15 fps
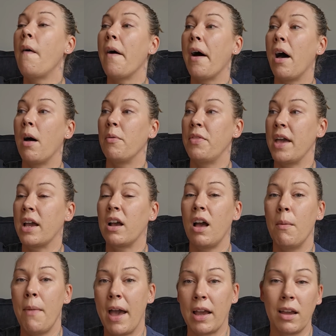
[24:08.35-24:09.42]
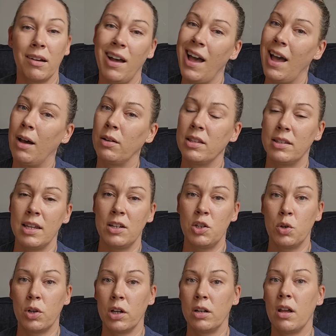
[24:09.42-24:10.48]
uh, they can come back and go, ah, didn't
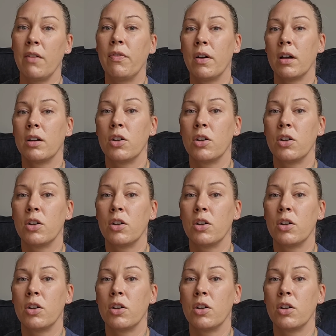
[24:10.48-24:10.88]
do good enough.